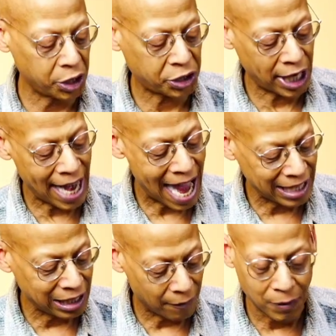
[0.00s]
just
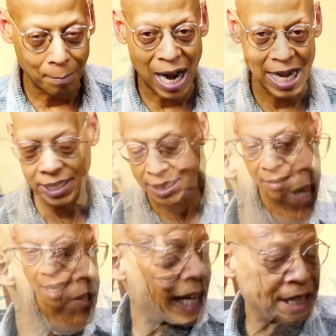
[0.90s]
adding up the binding.
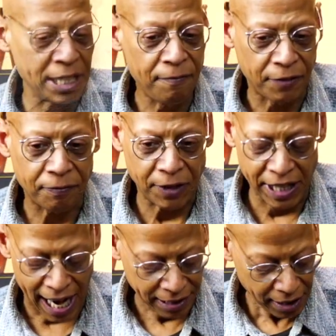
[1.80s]
In
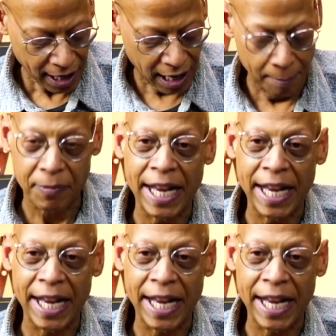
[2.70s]
1959,